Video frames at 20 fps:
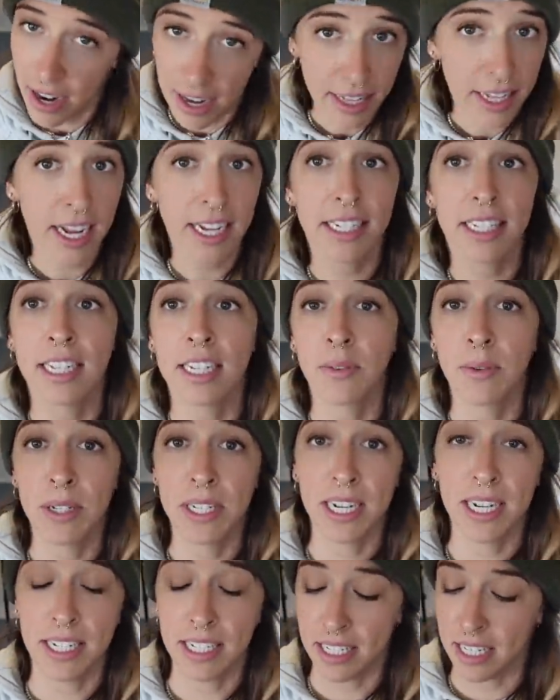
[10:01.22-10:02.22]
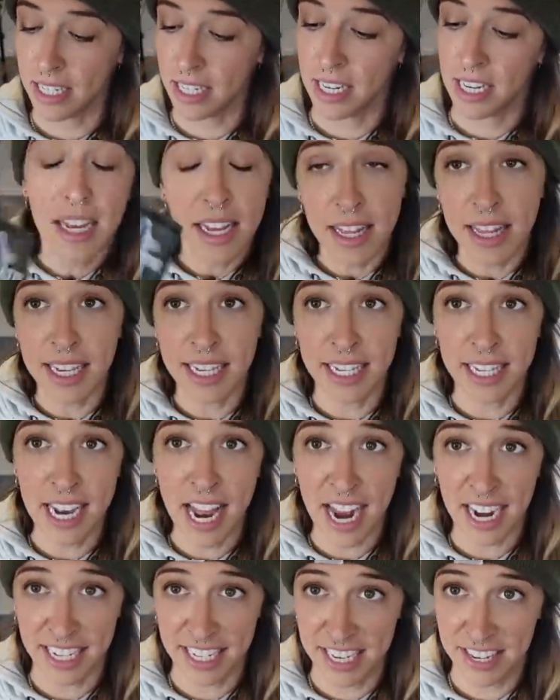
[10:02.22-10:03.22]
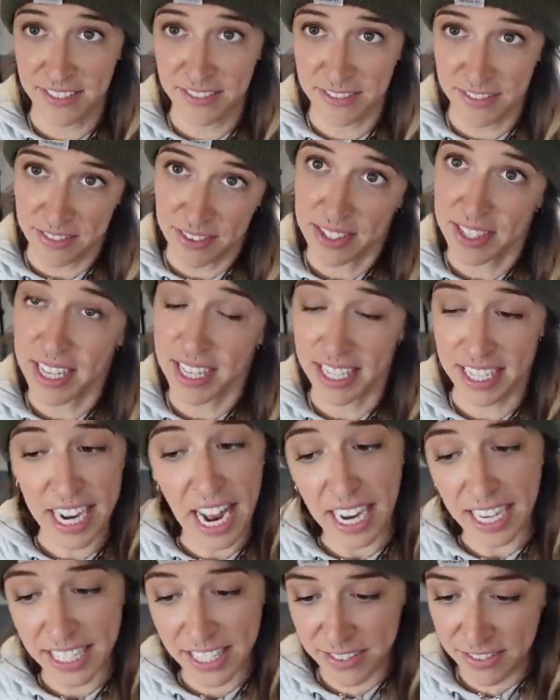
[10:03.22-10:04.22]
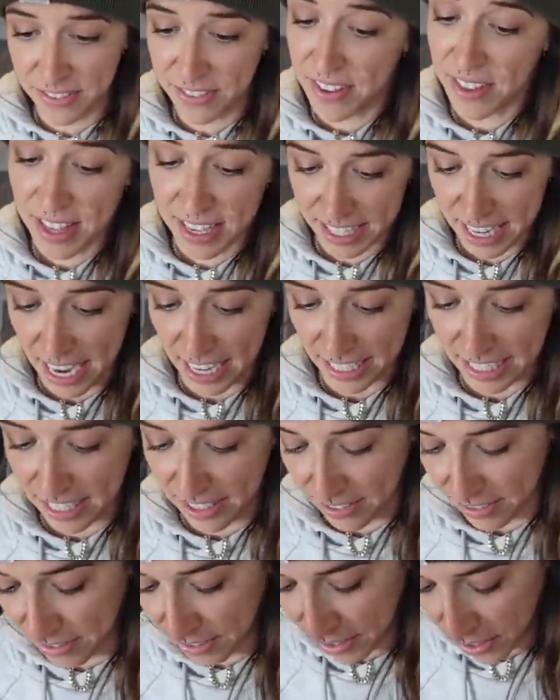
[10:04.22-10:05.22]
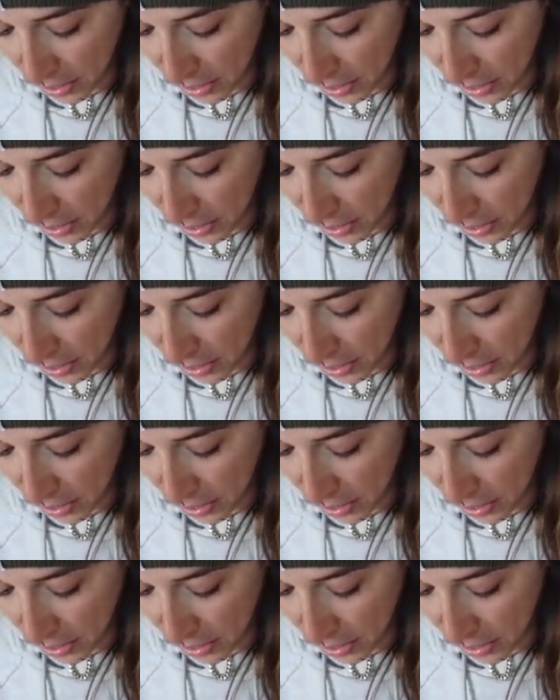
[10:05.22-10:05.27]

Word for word: right, last thing we're testing. The Snacktiv. The Snacktiv, the Snacktiv.